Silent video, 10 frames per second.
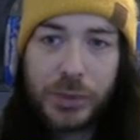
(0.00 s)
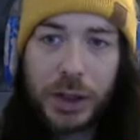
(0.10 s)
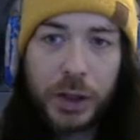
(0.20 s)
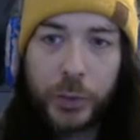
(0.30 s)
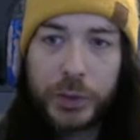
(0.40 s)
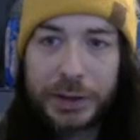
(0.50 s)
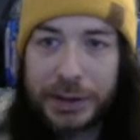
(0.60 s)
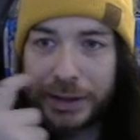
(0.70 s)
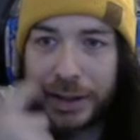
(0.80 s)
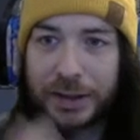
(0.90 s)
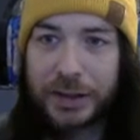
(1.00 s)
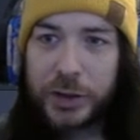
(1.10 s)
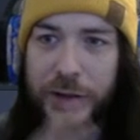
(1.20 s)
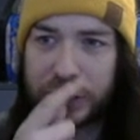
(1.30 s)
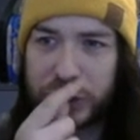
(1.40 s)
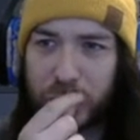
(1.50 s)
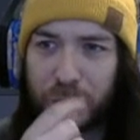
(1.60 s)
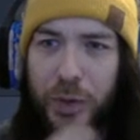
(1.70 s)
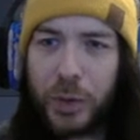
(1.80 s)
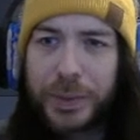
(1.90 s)
if we delete that you can actually
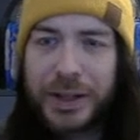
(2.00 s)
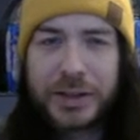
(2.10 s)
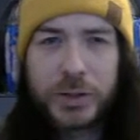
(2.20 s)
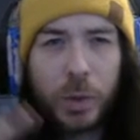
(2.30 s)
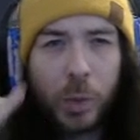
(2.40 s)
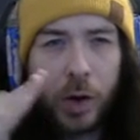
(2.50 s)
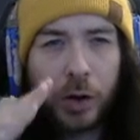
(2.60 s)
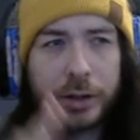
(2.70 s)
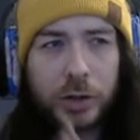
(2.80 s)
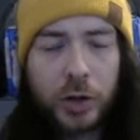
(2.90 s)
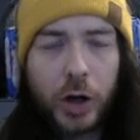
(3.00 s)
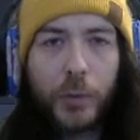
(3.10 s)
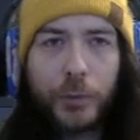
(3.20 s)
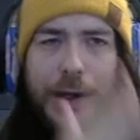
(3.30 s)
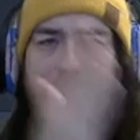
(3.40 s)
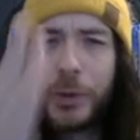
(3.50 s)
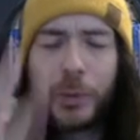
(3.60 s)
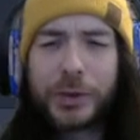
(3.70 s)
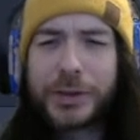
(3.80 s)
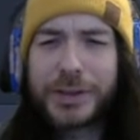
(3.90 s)
jump up into a wall and you'll go flying
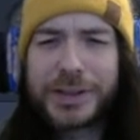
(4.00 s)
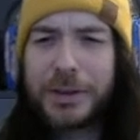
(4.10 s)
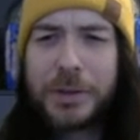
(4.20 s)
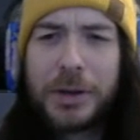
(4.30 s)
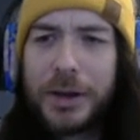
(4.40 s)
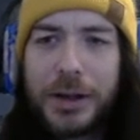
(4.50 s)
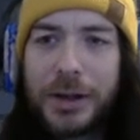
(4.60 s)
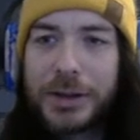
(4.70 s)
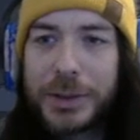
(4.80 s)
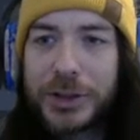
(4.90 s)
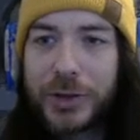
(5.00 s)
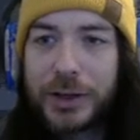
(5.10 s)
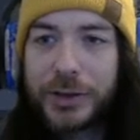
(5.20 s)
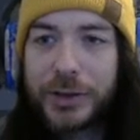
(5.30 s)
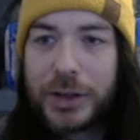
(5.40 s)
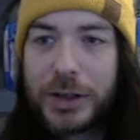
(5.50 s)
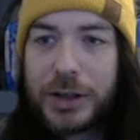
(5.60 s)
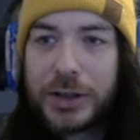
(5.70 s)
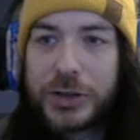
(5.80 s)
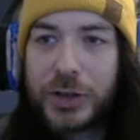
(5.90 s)
upwards it's a it's a bit strange
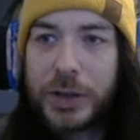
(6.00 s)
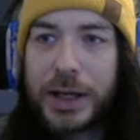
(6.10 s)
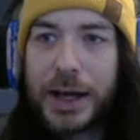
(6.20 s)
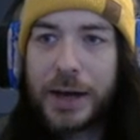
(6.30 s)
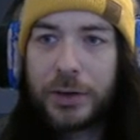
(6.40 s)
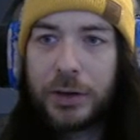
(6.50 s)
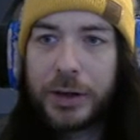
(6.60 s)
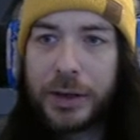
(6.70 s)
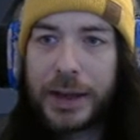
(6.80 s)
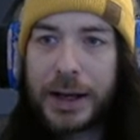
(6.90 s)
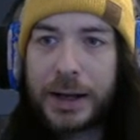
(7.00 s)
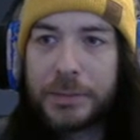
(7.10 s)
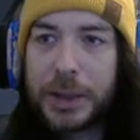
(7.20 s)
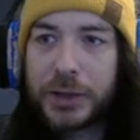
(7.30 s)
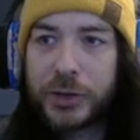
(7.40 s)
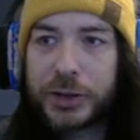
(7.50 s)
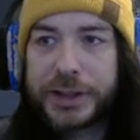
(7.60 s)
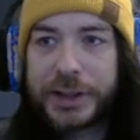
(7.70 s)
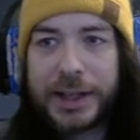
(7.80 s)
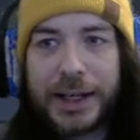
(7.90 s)
so yeah have a look at that and make sure you
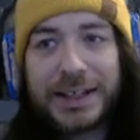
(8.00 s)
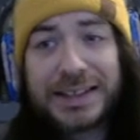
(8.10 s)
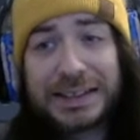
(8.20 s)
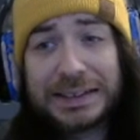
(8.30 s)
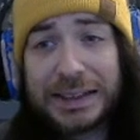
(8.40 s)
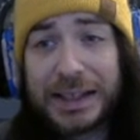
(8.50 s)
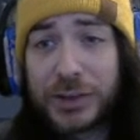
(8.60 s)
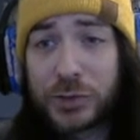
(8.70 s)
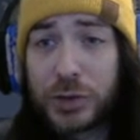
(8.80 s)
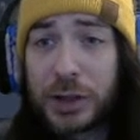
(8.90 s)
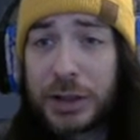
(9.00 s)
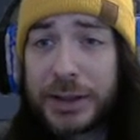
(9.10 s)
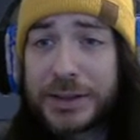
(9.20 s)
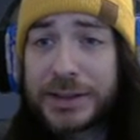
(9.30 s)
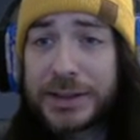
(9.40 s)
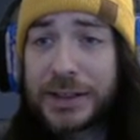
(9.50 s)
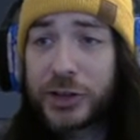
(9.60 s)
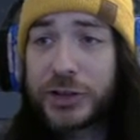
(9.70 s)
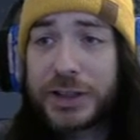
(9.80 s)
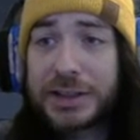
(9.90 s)
take it in it's it's really this it's
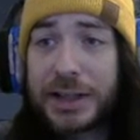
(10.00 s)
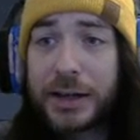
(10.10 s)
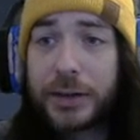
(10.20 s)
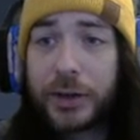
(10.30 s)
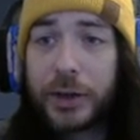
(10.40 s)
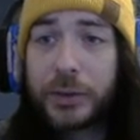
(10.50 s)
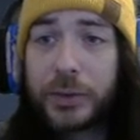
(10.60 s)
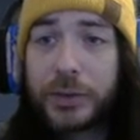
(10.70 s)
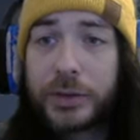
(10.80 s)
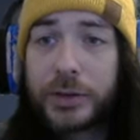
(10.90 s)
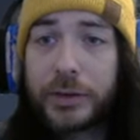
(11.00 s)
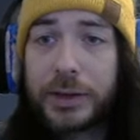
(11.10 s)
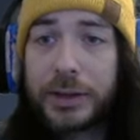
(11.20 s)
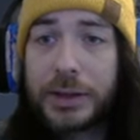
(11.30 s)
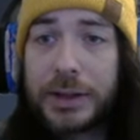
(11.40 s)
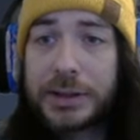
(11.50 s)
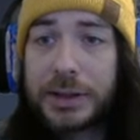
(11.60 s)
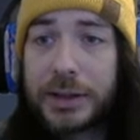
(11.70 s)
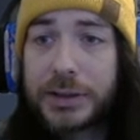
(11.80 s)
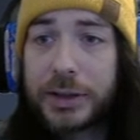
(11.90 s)
just this line of code sorry these
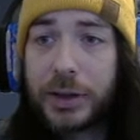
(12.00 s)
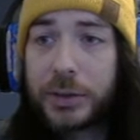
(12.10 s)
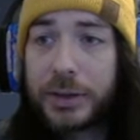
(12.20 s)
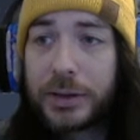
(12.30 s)
lines of code